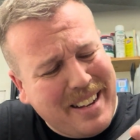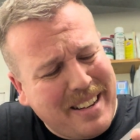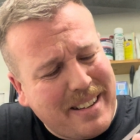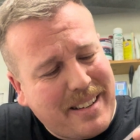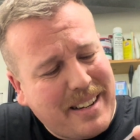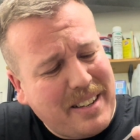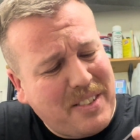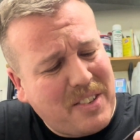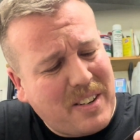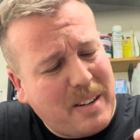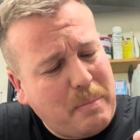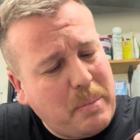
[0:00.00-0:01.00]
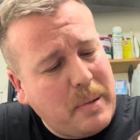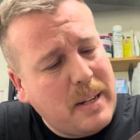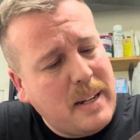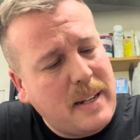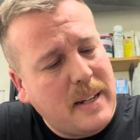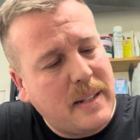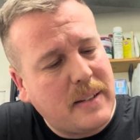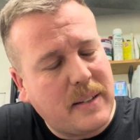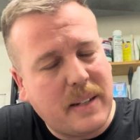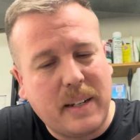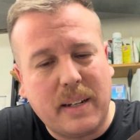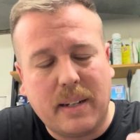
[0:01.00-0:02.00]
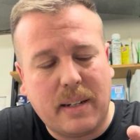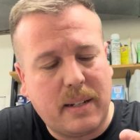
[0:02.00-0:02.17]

Stay sharp as I